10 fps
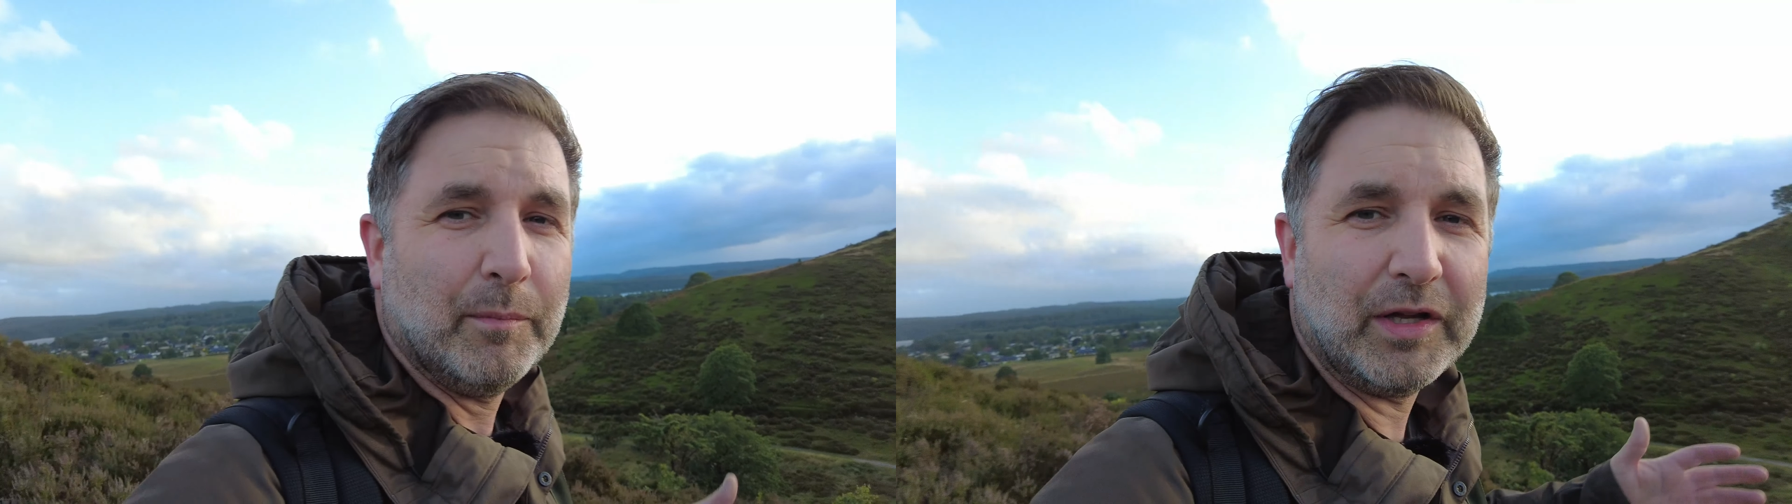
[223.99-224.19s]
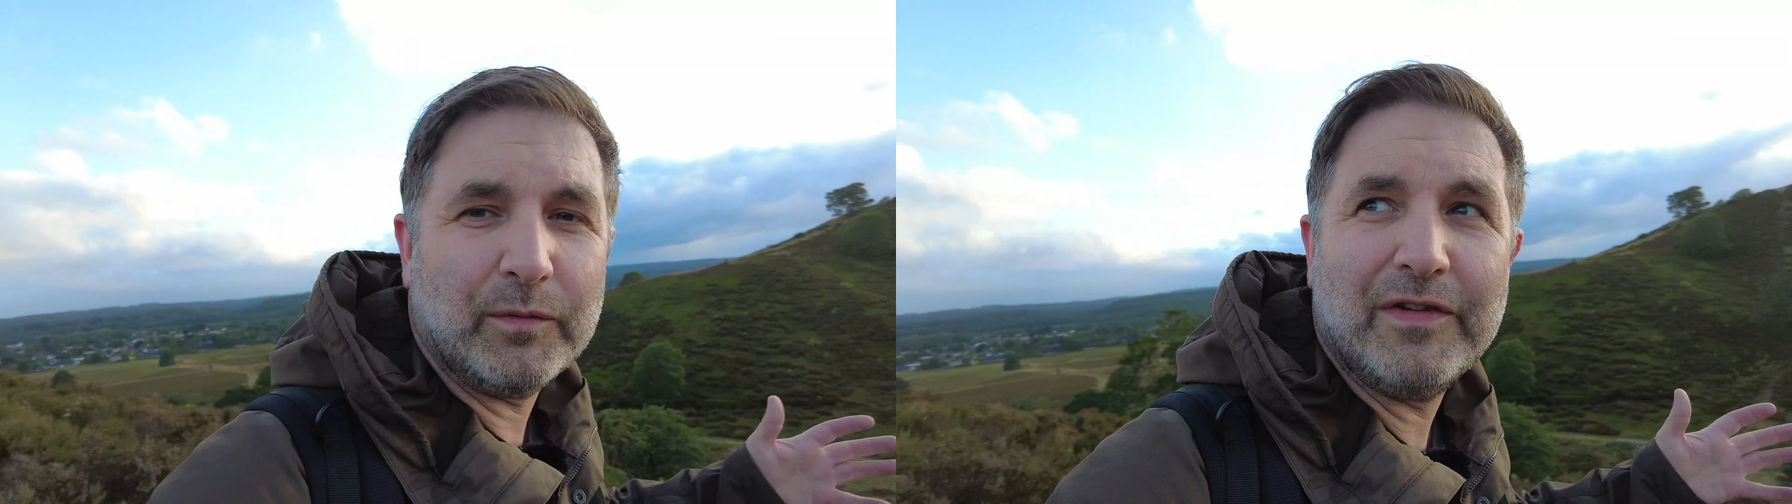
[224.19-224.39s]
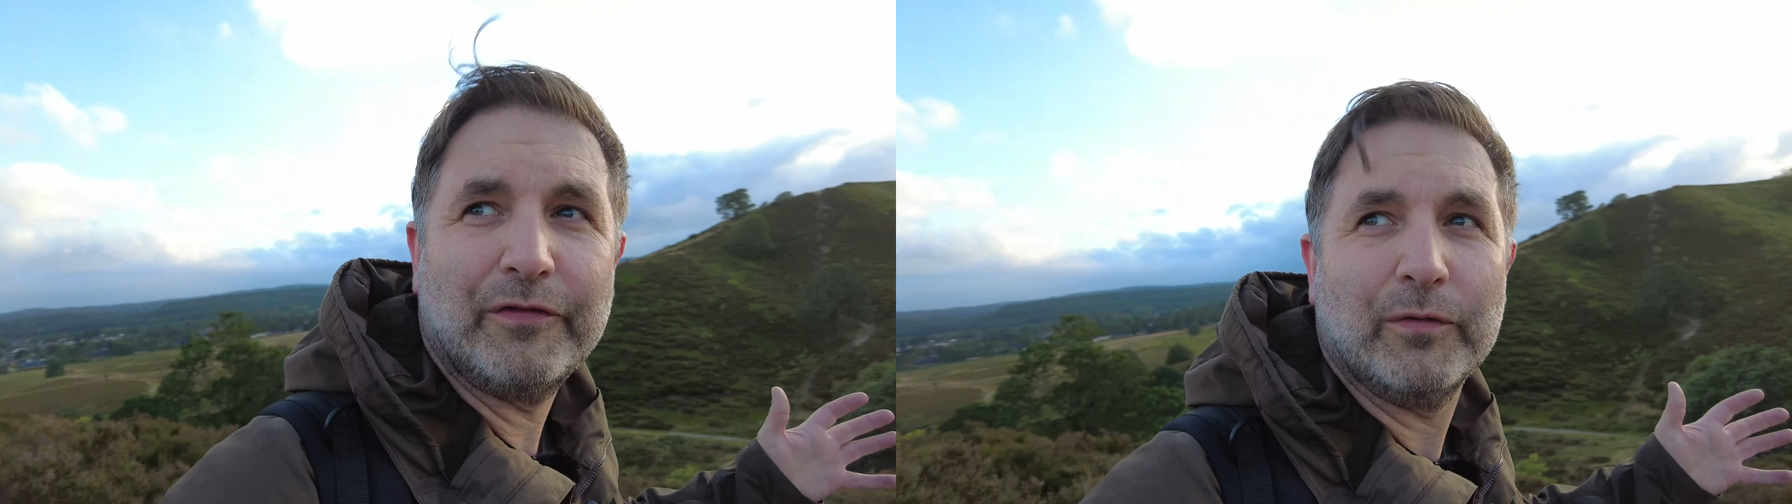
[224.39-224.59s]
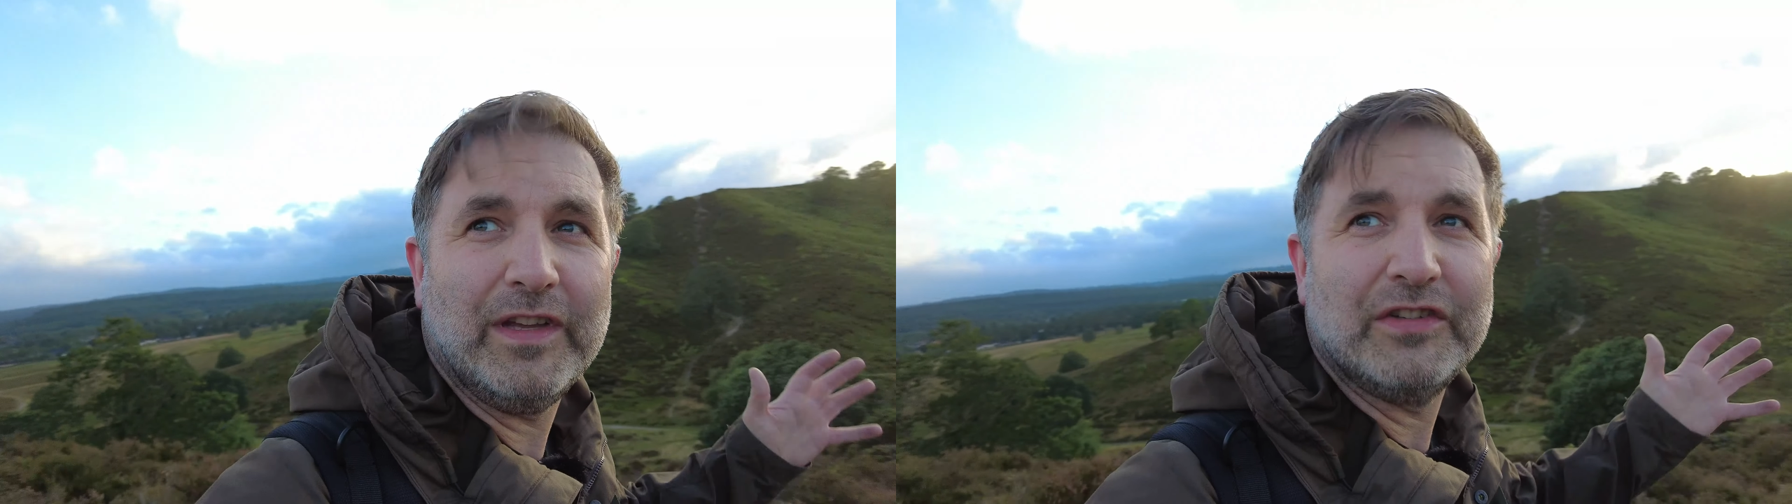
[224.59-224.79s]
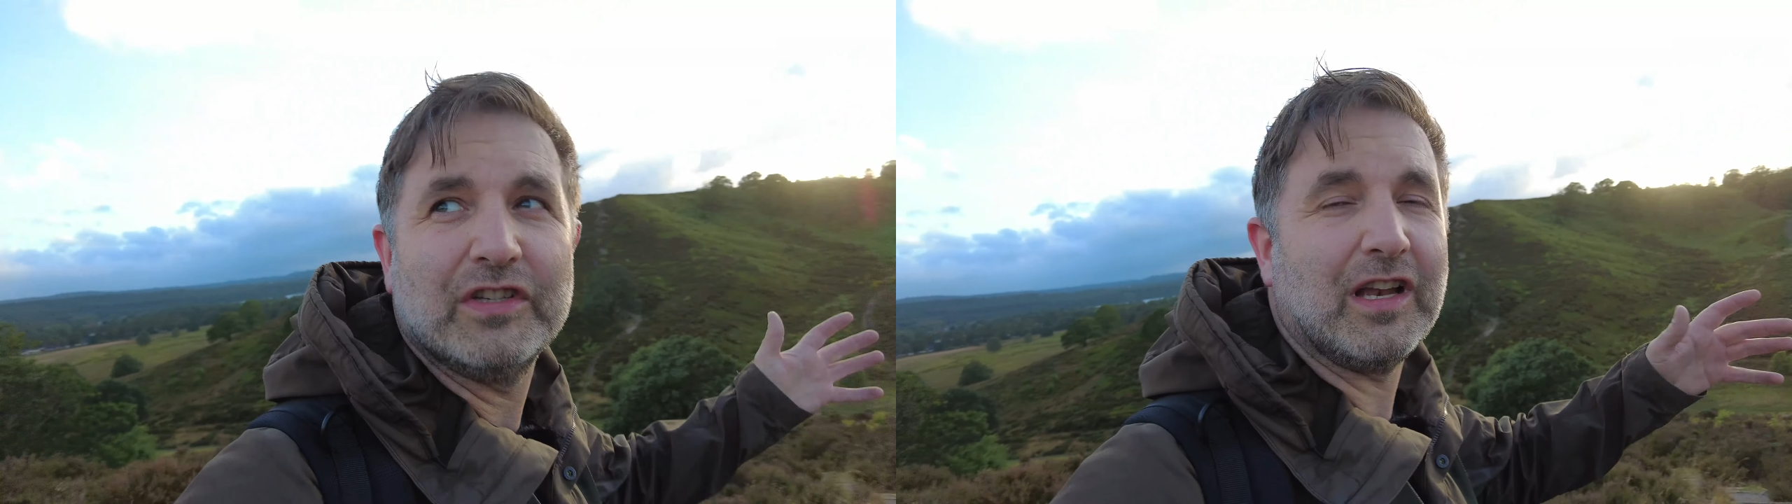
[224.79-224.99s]
But with
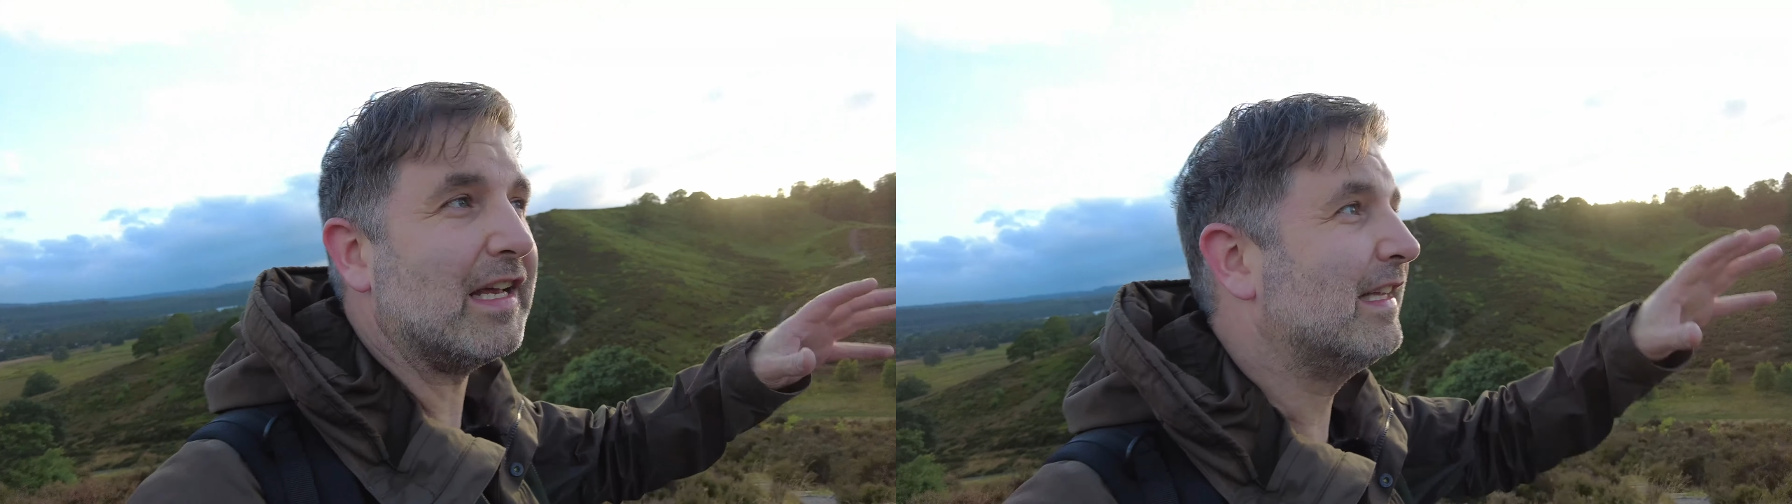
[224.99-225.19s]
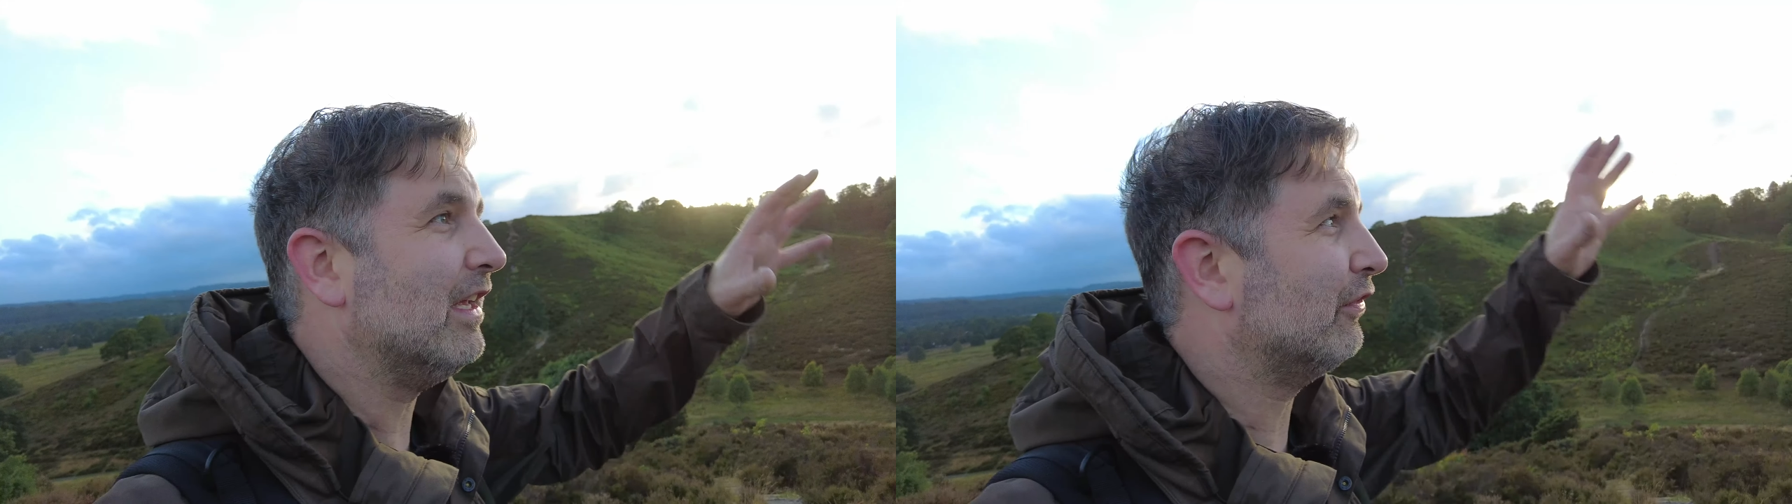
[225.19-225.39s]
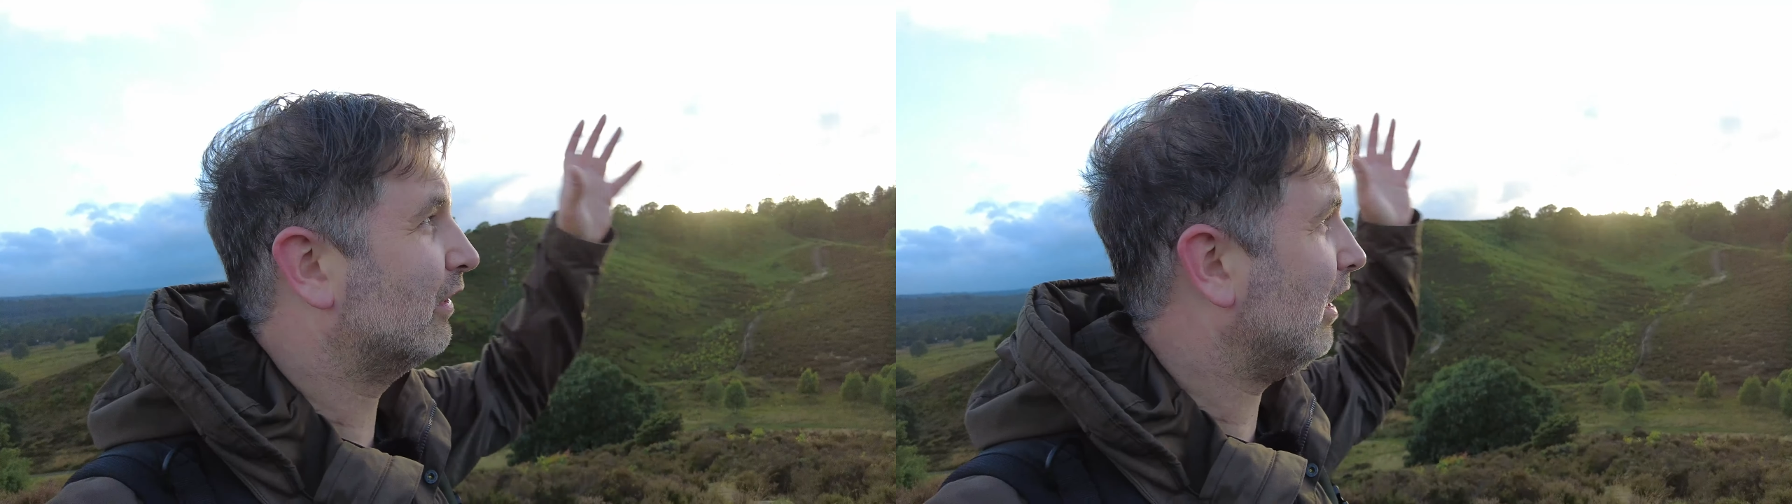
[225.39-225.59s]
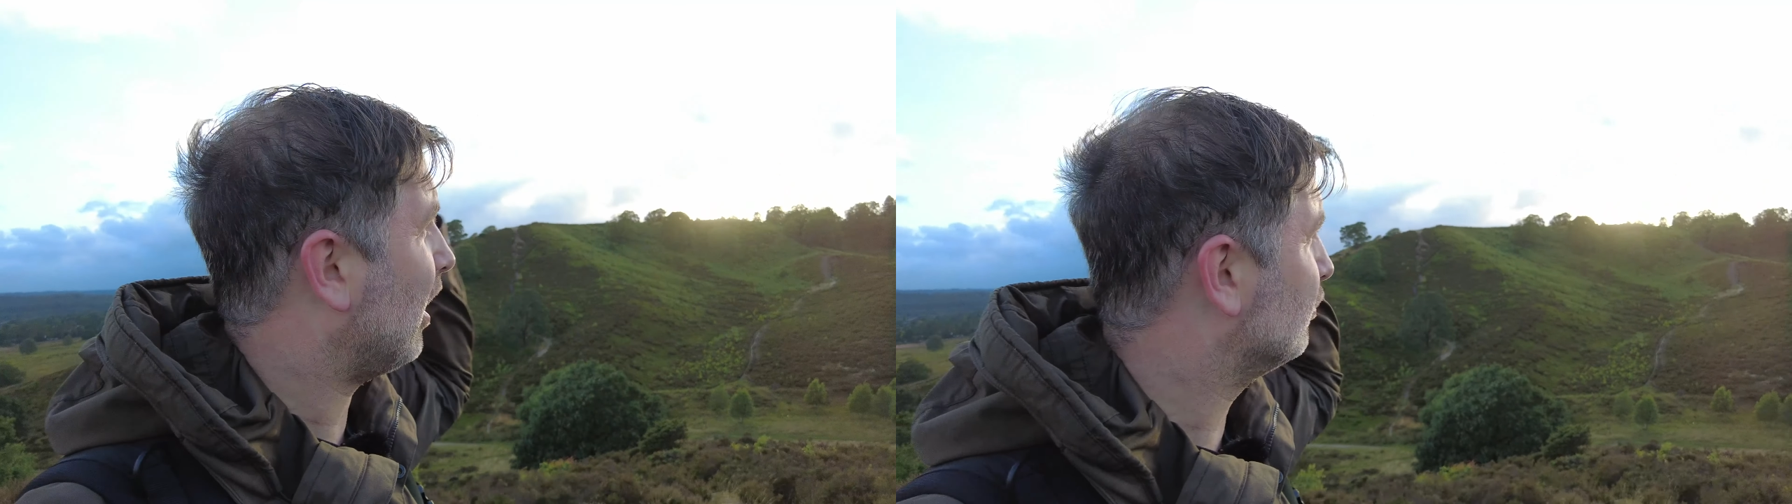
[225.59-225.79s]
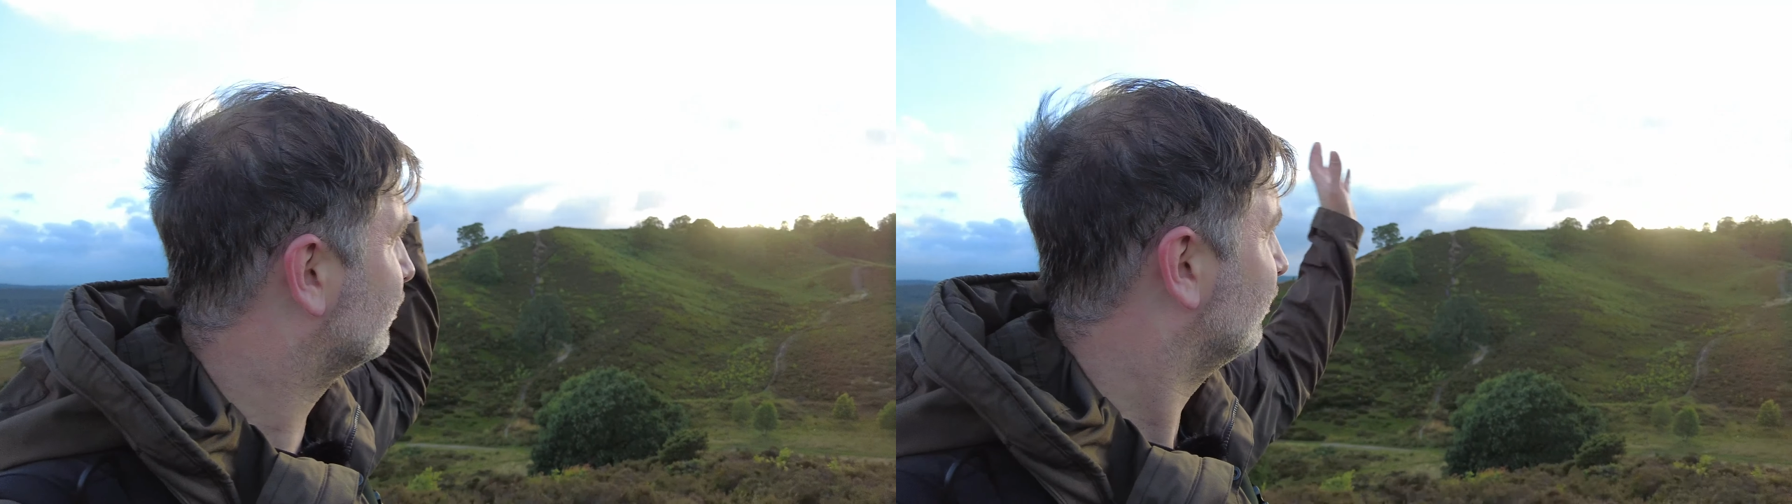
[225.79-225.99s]
conditions like this,
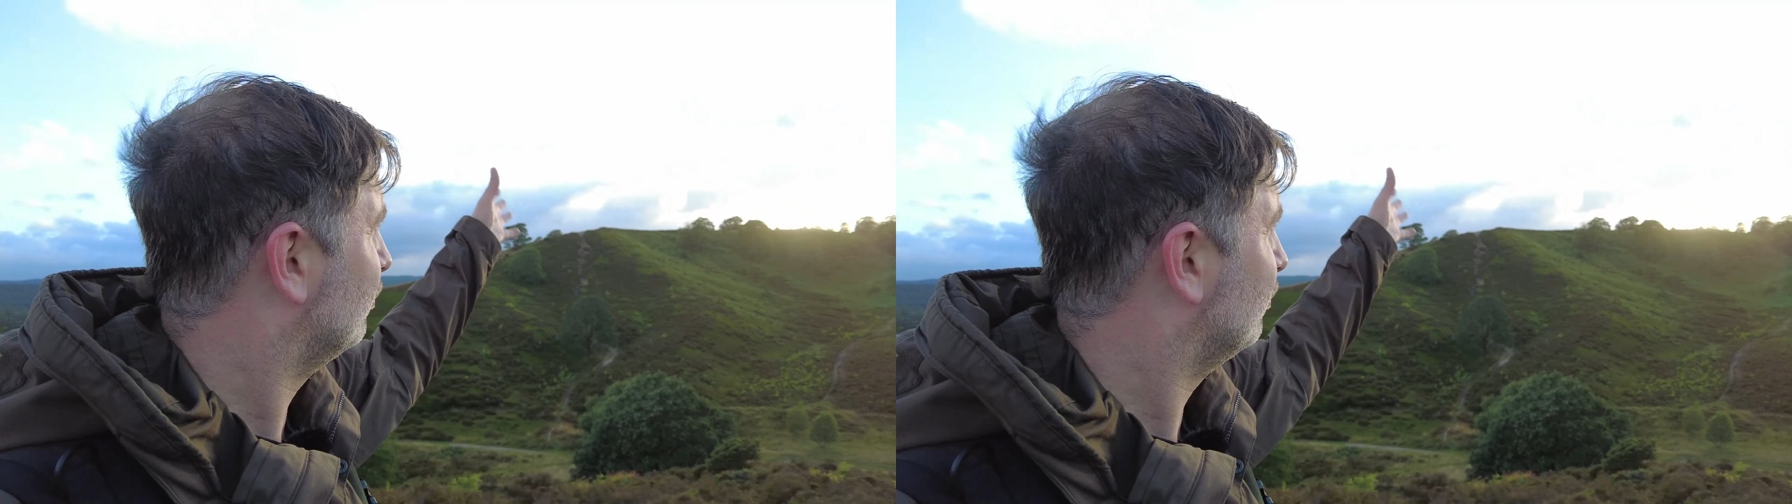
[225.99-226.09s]
clouds